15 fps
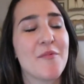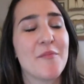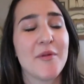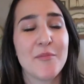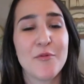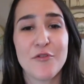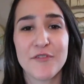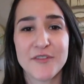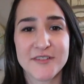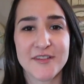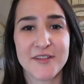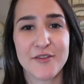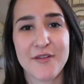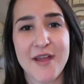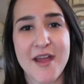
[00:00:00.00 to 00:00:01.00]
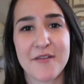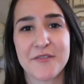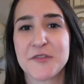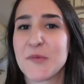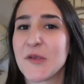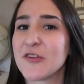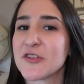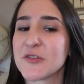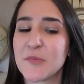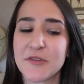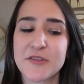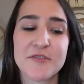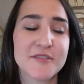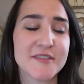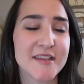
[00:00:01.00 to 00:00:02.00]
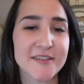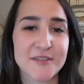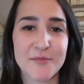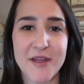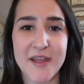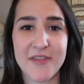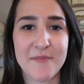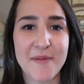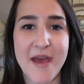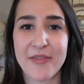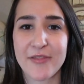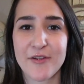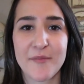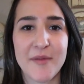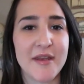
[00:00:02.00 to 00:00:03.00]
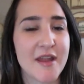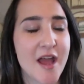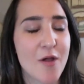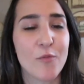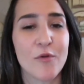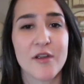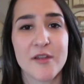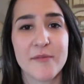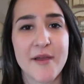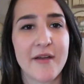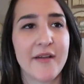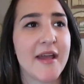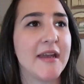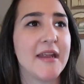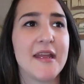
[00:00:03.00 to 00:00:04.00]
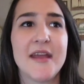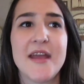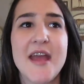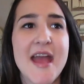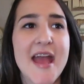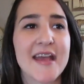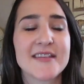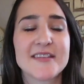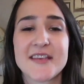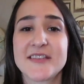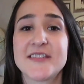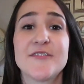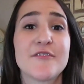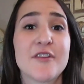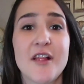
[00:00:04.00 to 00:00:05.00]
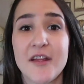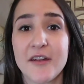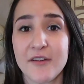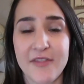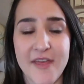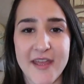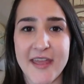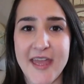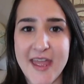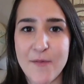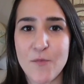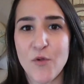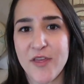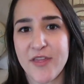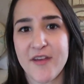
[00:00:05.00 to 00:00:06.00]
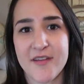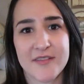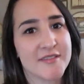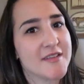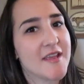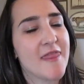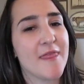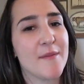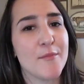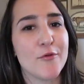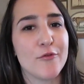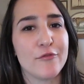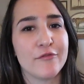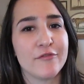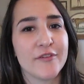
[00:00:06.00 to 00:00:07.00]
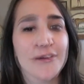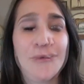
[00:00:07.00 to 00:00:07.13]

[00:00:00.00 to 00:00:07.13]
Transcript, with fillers: when we move into the new house, we can just put those things away in the bathroom and not worry about any excessive clutter that came with us in the move.